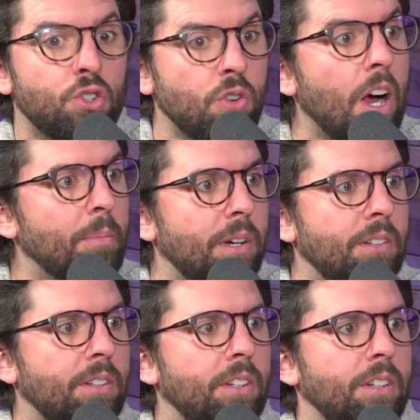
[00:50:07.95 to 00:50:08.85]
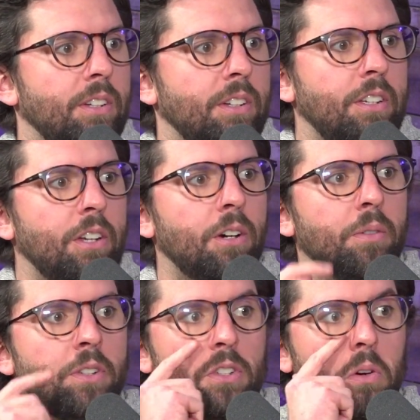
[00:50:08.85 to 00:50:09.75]
trauma, you know.
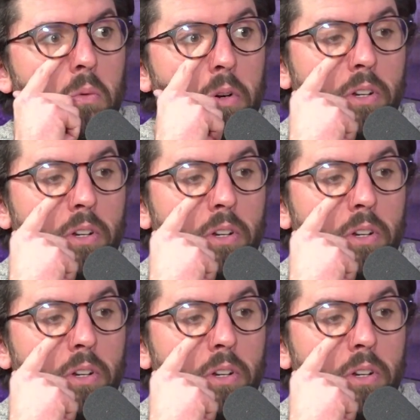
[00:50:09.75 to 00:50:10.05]
And so we're